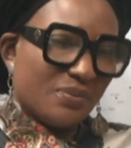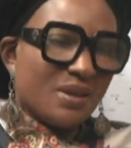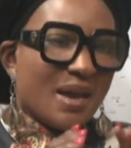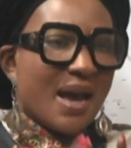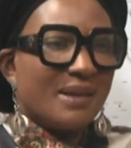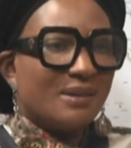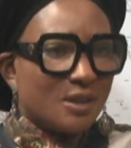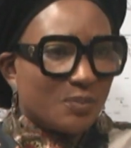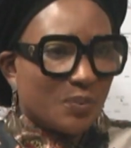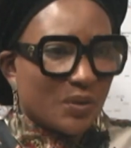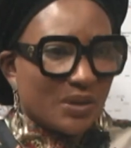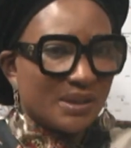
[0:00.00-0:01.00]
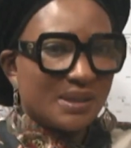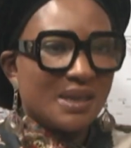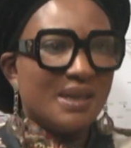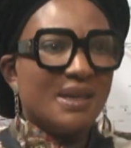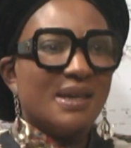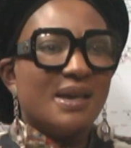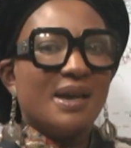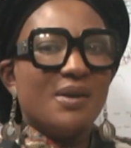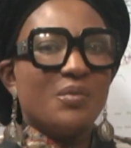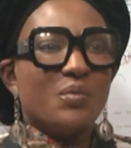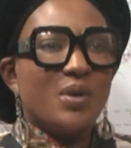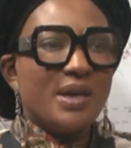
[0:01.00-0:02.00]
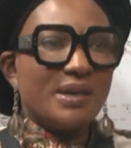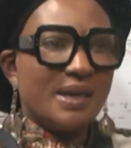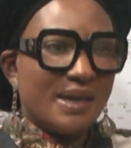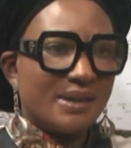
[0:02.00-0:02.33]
At this point, we need